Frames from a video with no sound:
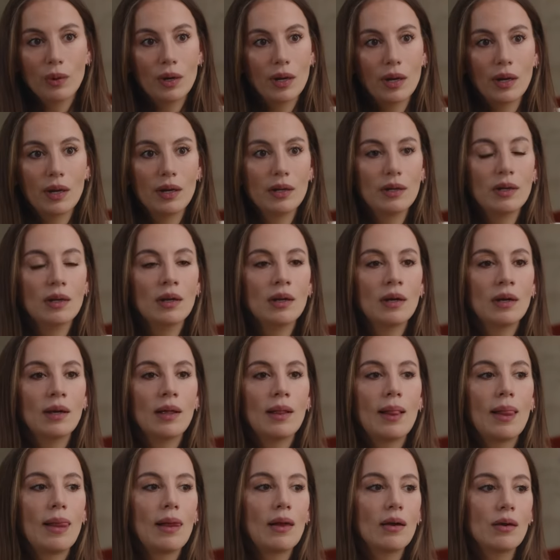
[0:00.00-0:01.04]
in
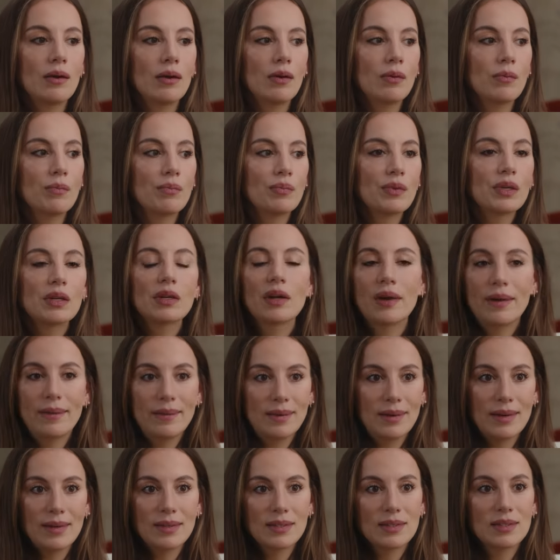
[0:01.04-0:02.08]

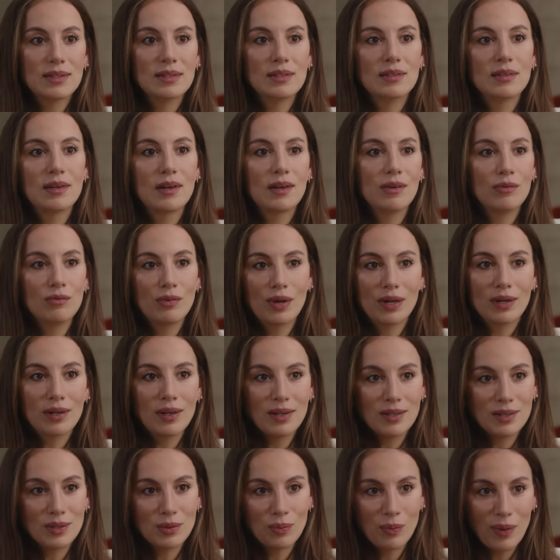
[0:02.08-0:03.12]
careless and
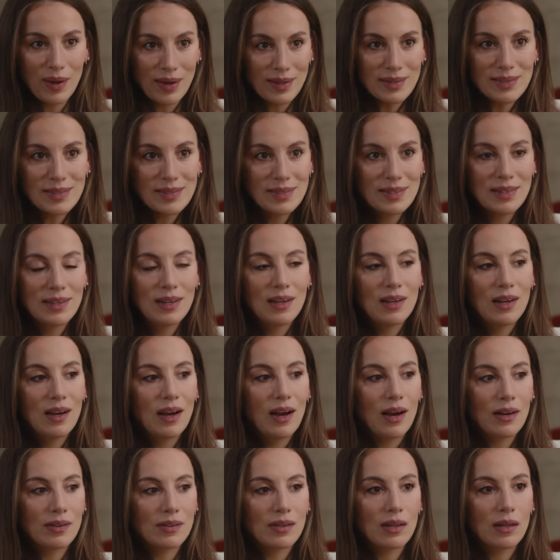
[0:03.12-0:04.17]
reckless ways.
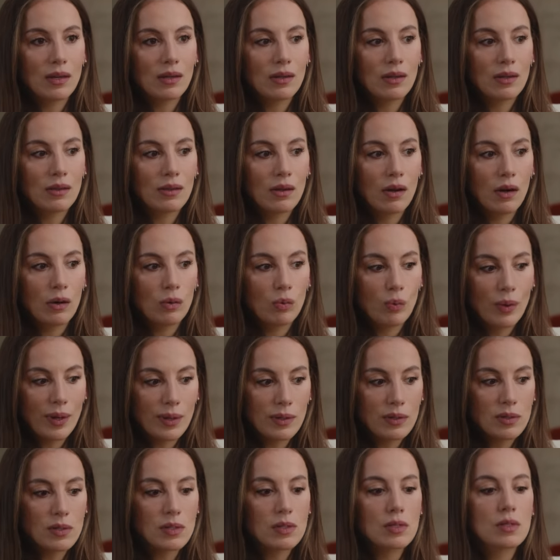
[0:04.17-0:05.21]
I think there are
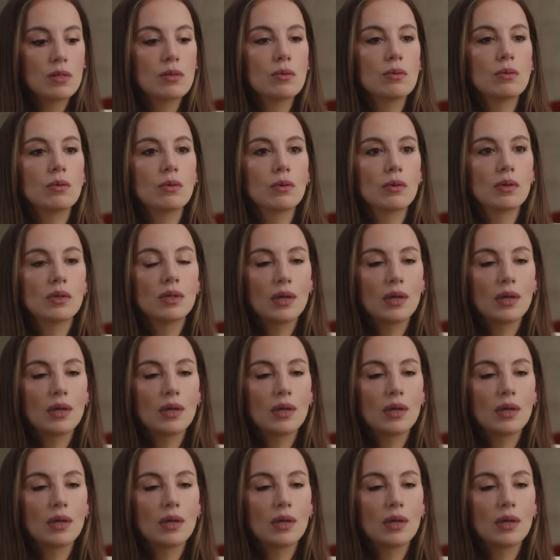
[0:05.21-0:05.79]
ways to